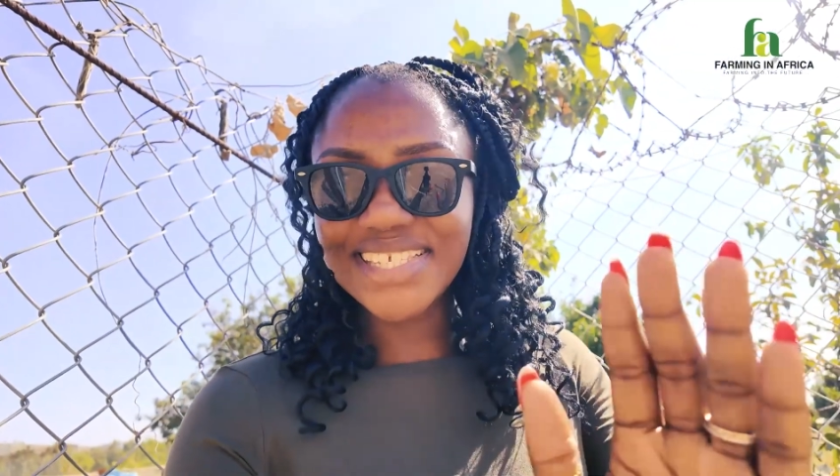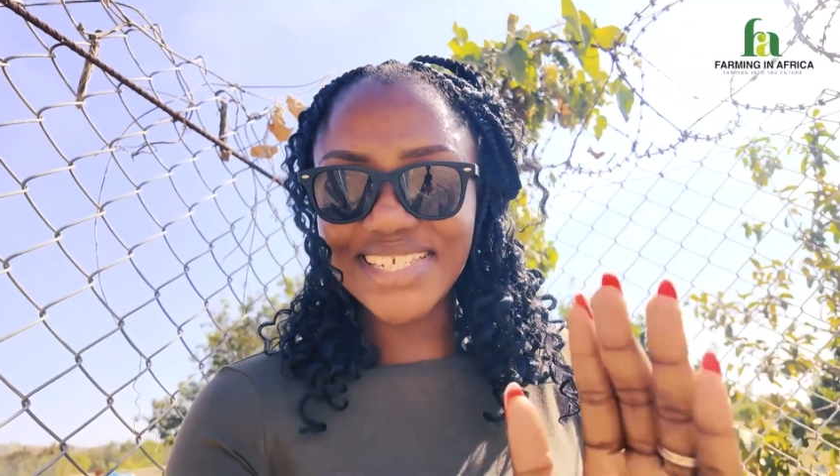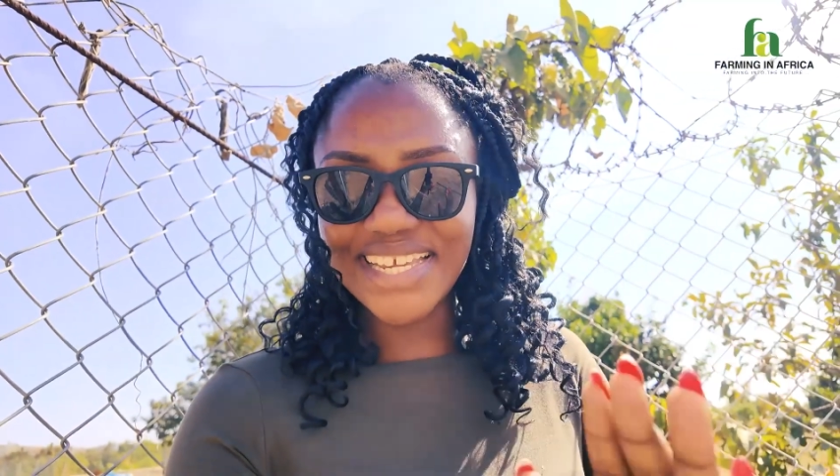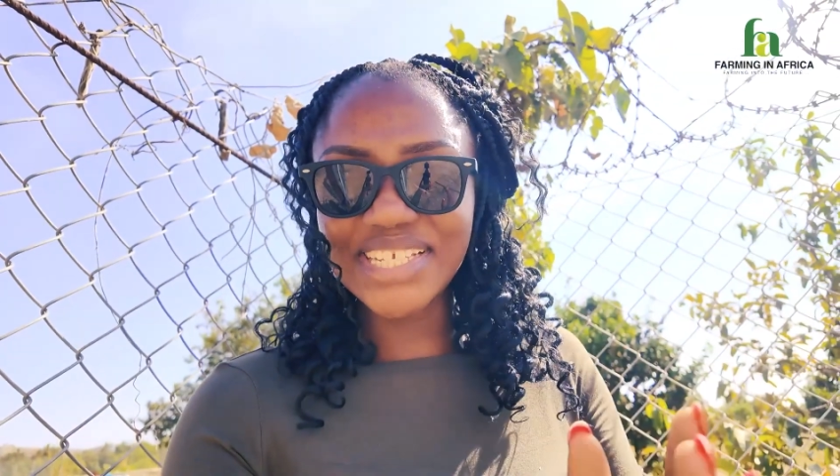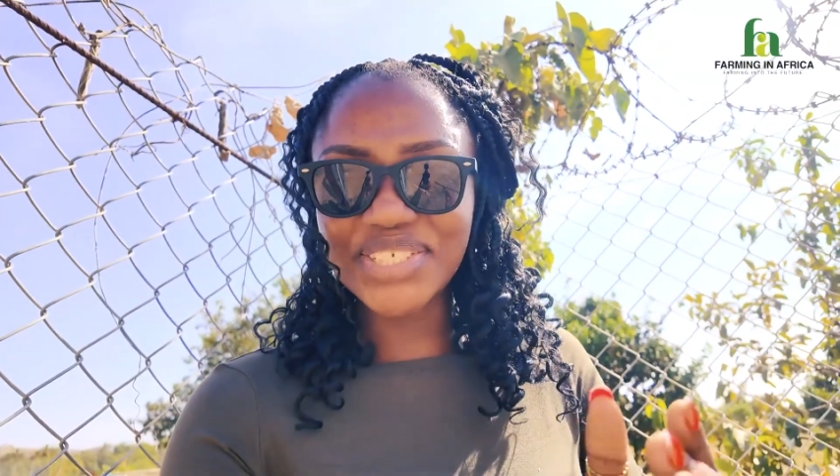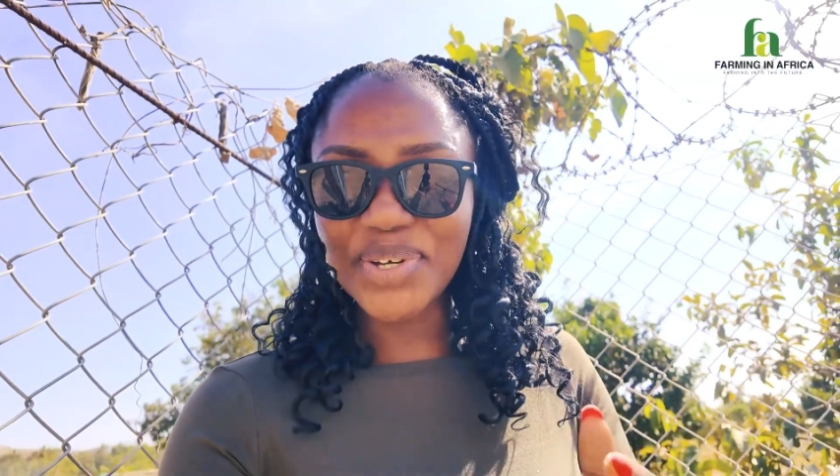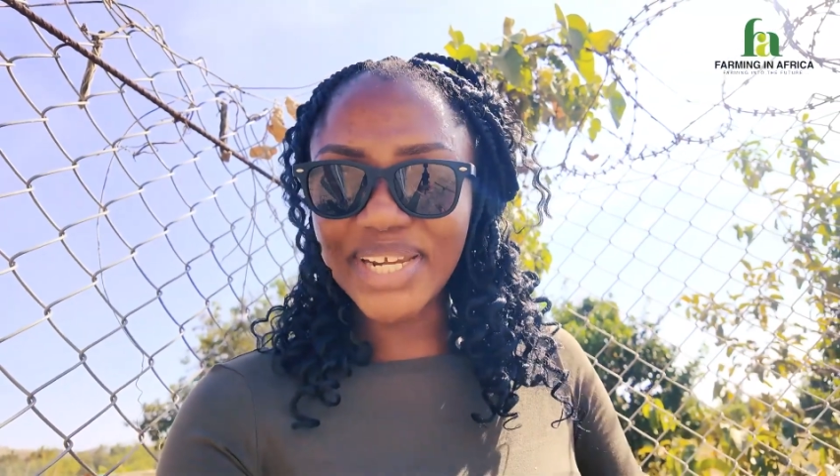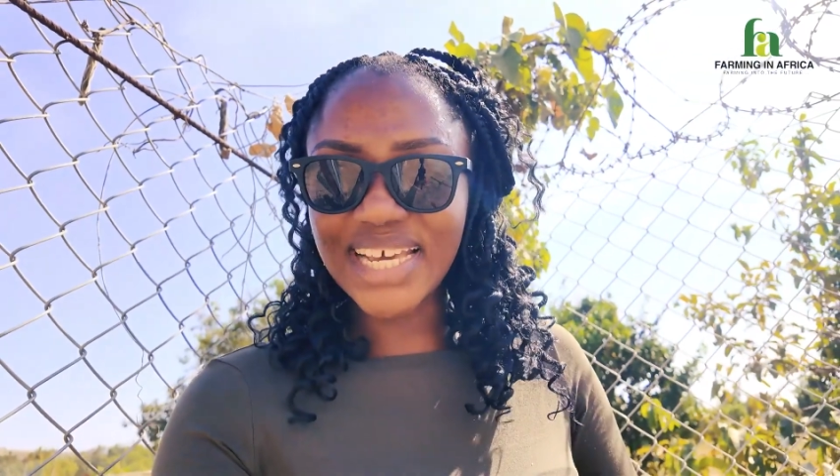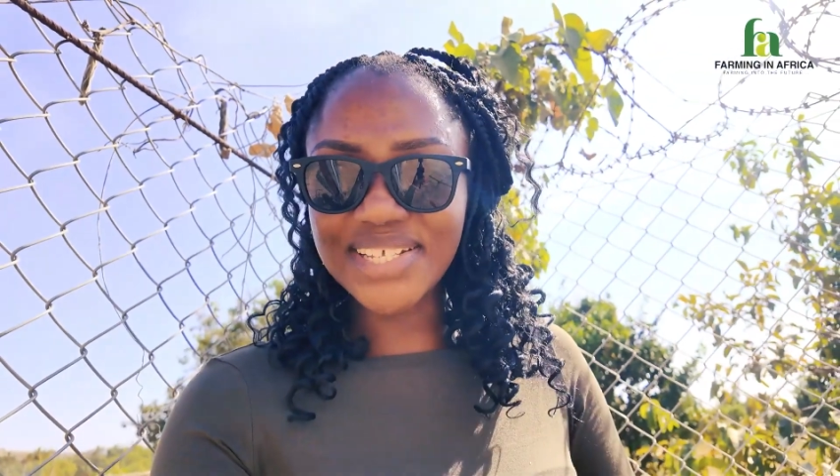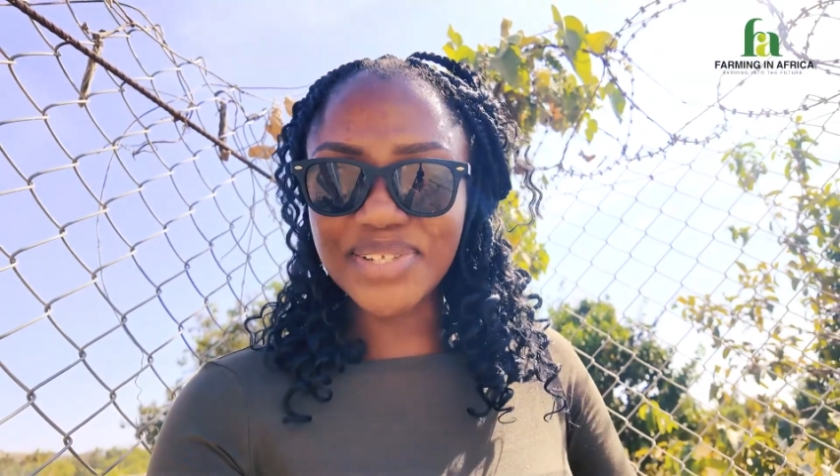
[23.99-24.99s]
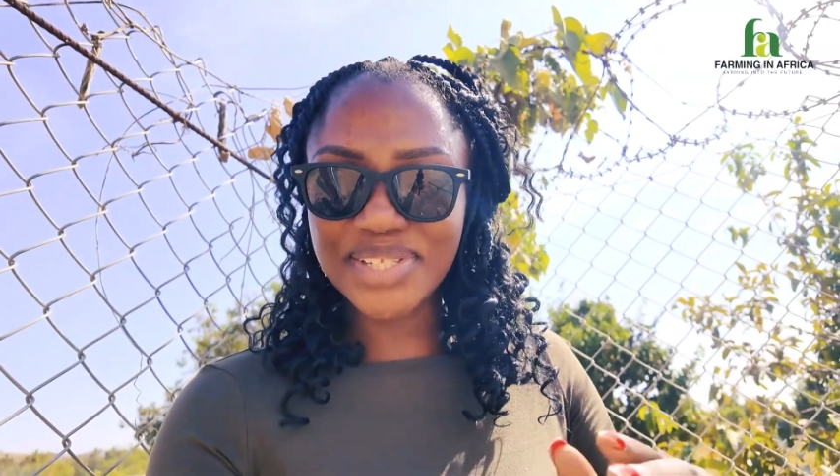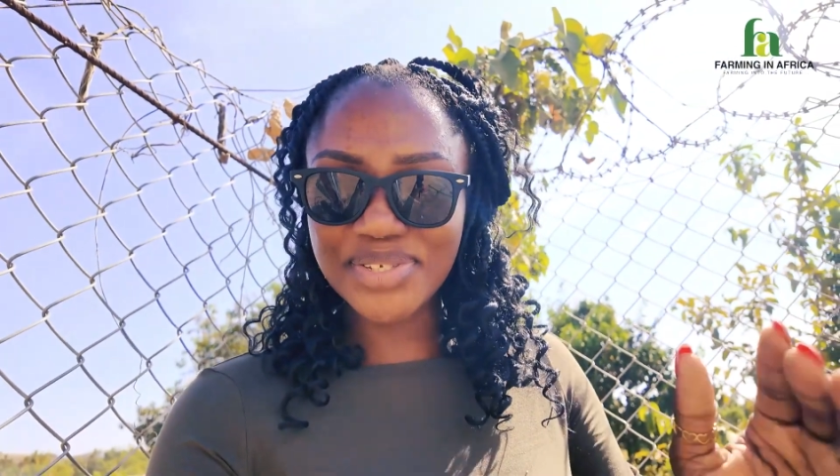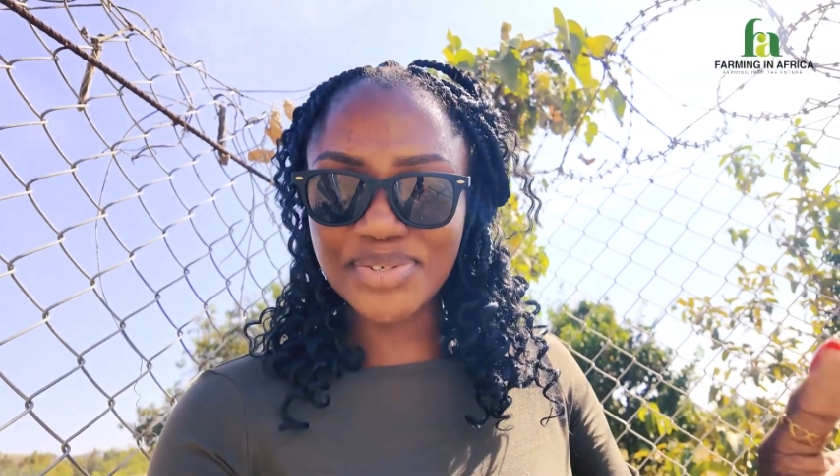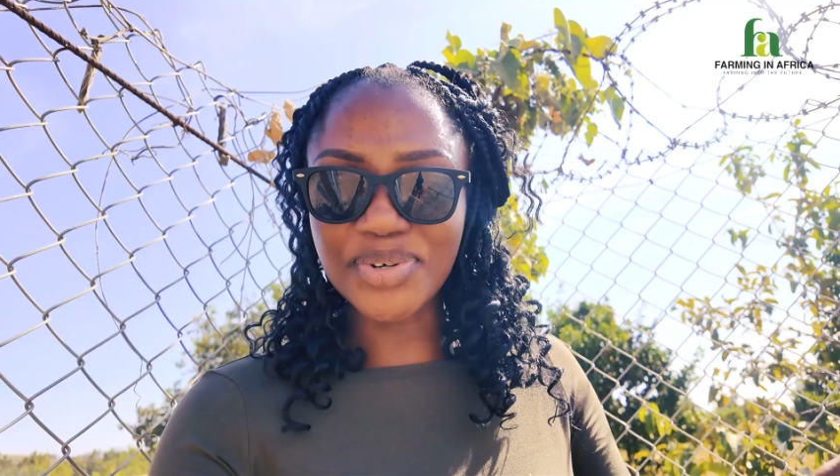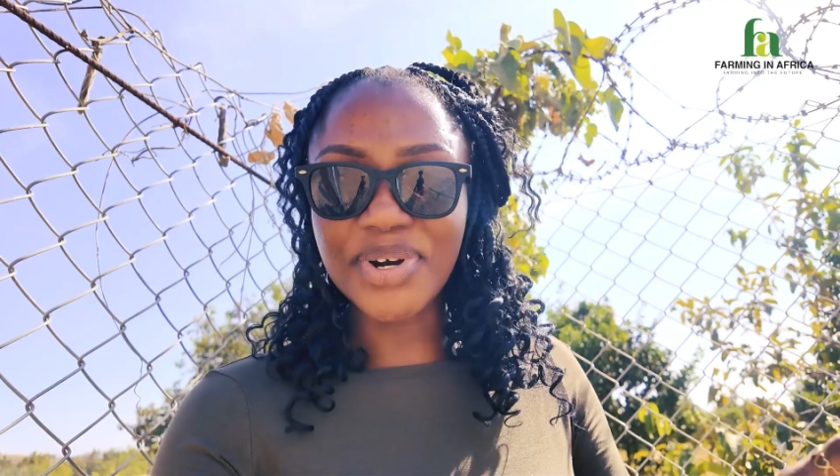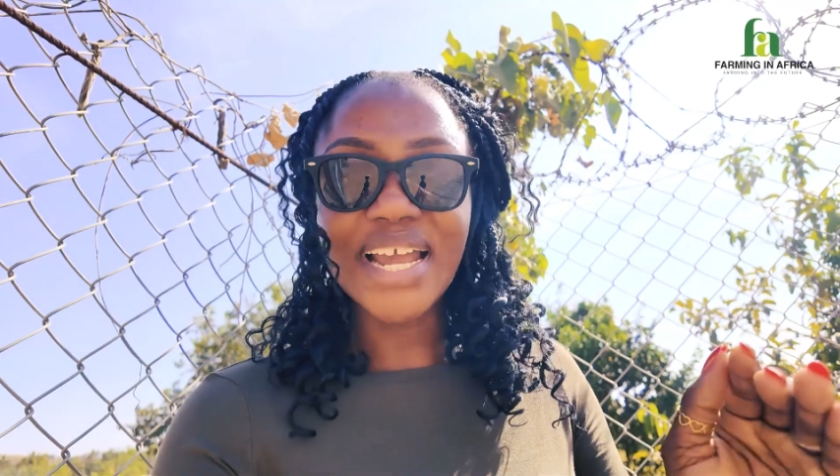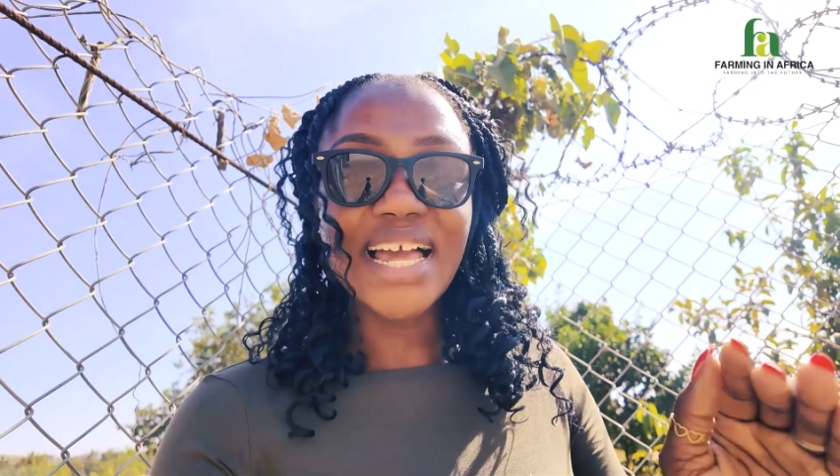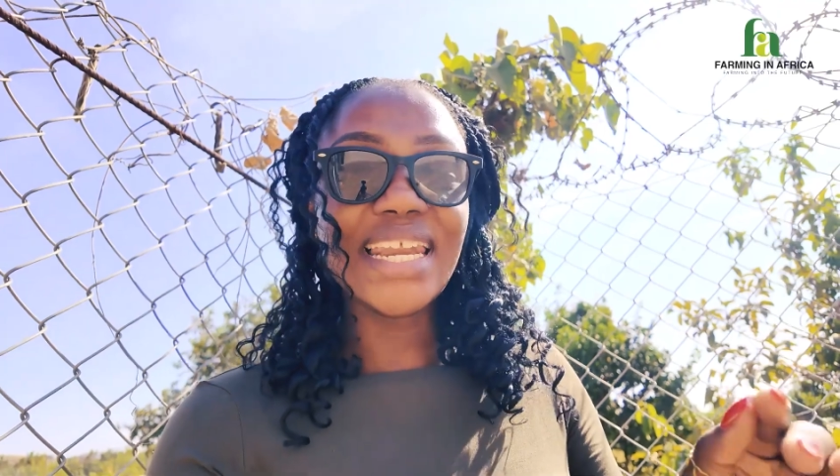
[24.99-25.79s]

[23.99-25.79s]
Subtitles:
today, join us on the store.